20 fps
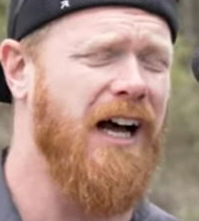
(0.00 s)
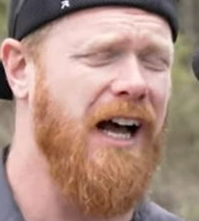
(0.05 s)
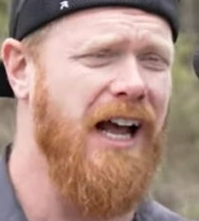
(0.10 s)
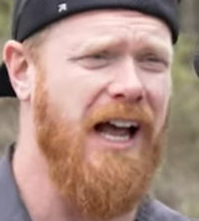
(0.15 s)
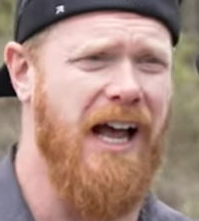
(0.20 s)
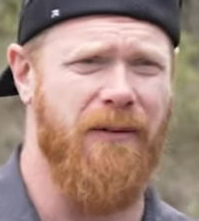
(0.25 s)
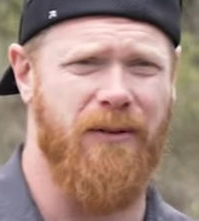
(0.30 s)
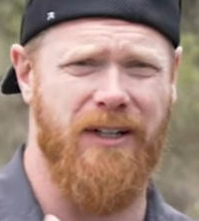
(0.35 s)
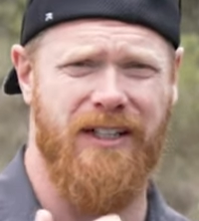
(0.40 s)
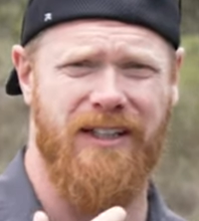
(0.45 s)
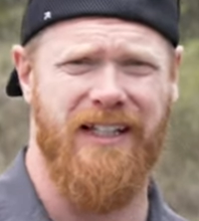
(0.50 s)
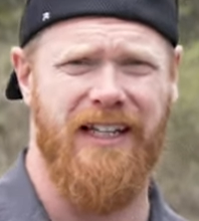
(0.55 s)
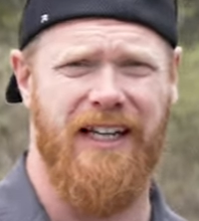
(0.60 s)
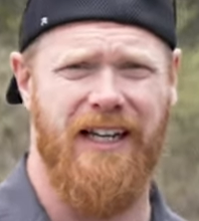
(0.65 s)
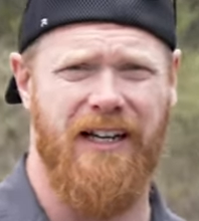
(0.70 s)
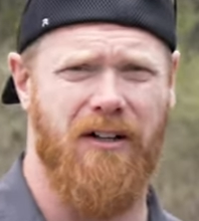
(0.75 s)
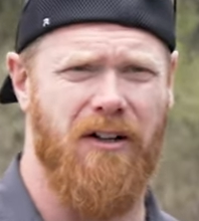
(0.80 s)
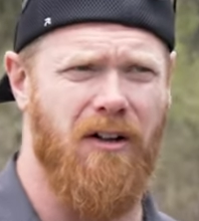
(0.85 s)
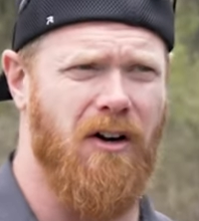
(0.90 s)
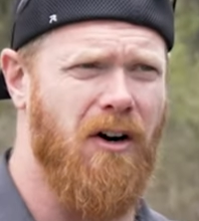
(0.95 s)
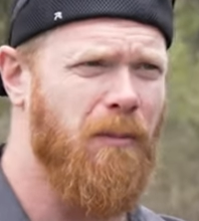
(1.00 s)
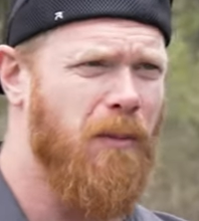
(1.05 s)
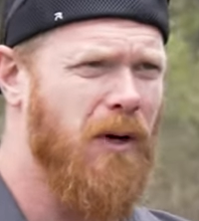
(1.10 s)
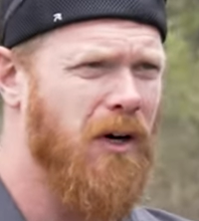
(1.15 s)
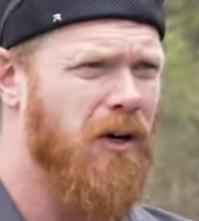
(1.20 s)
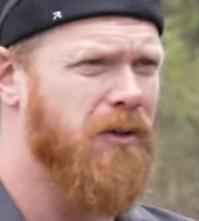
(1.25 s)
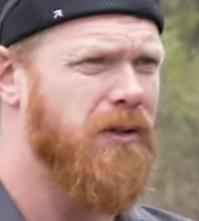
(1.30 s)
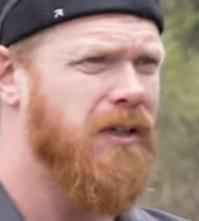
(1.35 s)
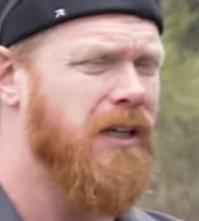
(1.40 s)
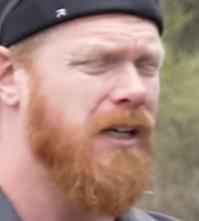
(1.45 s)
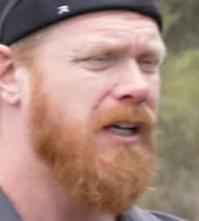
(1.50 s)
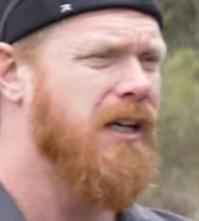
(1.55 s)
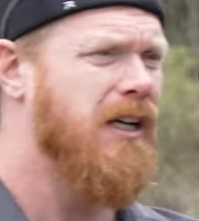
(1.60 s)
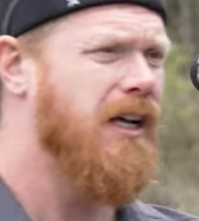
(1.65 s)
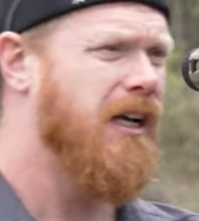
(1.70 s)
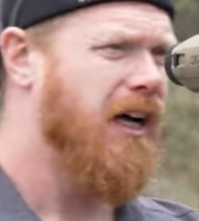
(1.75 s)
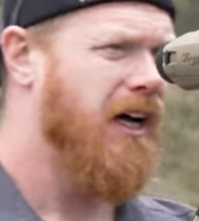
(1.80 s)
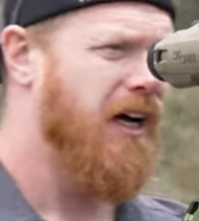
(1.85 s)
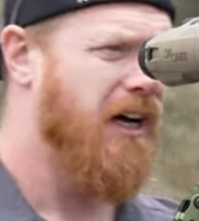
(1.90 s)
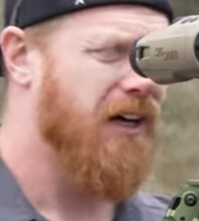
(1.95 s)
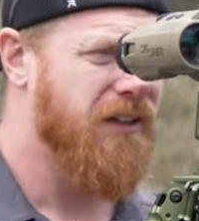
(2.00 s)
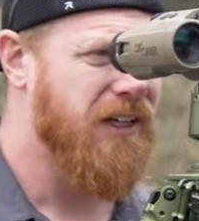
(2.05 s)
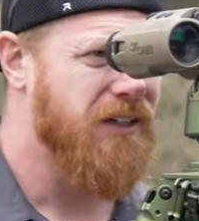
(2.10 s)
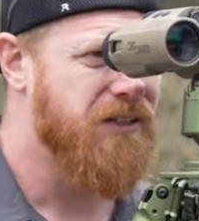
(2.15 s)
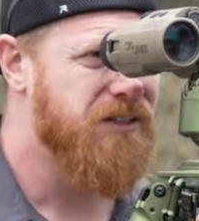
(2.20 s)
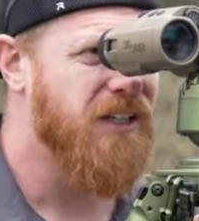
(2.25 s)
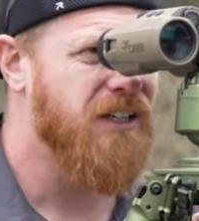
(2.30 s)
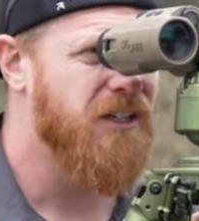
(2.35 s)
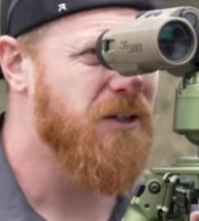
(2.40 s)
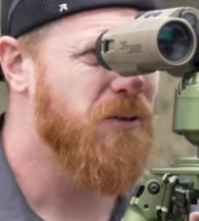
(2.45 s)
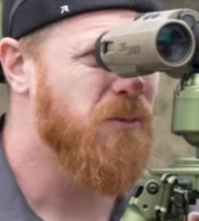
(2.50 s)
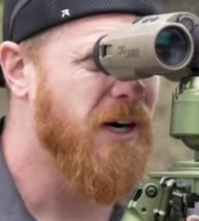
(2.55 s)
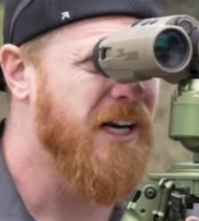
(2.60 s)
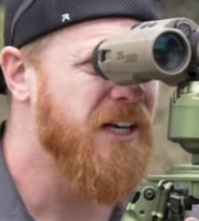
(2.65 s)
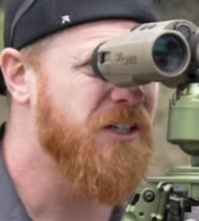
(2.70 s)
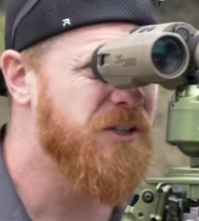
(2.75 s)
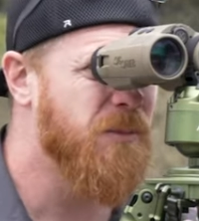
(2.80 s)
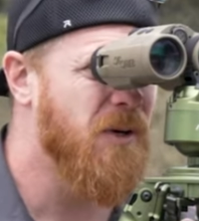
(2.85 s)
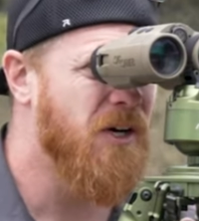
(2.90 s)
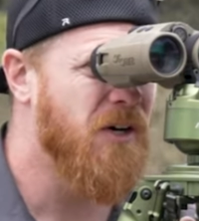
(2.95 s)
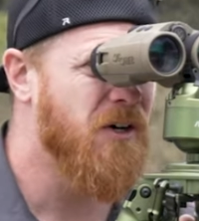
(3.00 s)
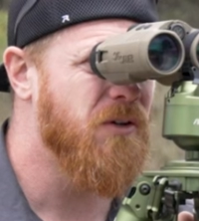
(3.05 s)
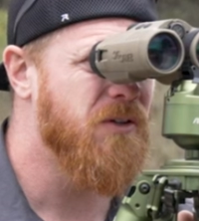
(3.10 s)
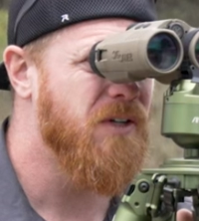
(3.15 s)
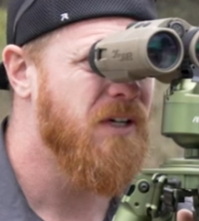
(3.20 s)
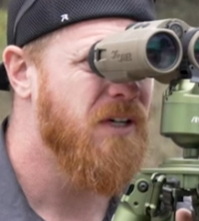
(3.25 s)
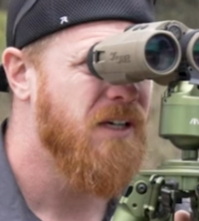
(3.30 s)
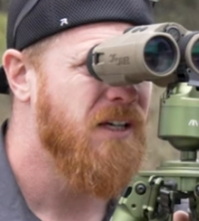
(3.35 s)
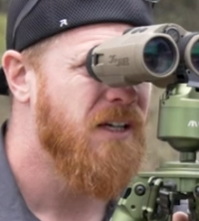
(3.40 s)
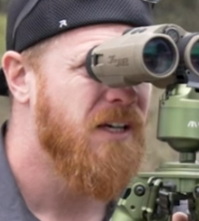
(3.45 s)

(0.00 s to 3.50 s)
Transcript: I have it in the ELR mode, uh, the extended range mode.